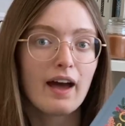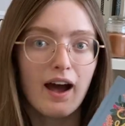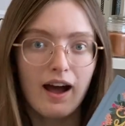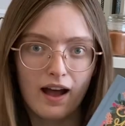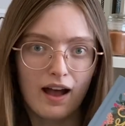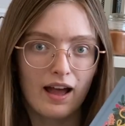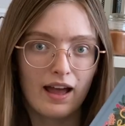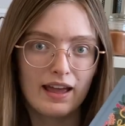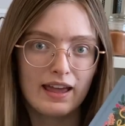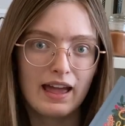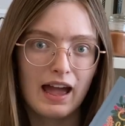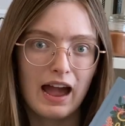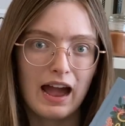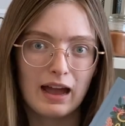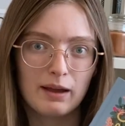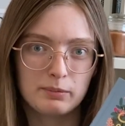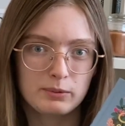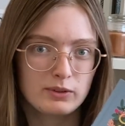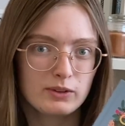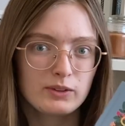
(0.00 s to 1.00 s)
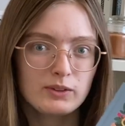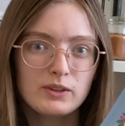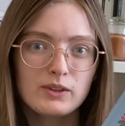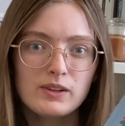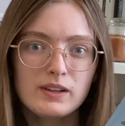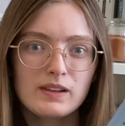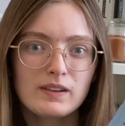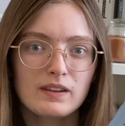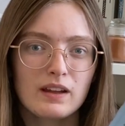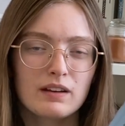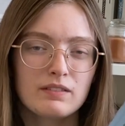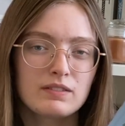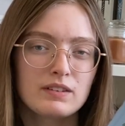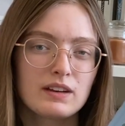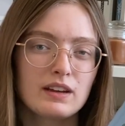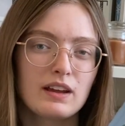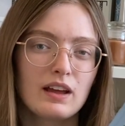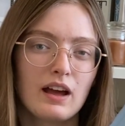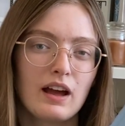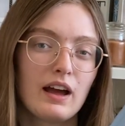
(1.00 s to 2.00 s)
I absolutely loved
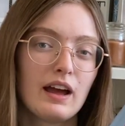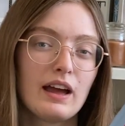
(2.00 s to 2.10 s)
it.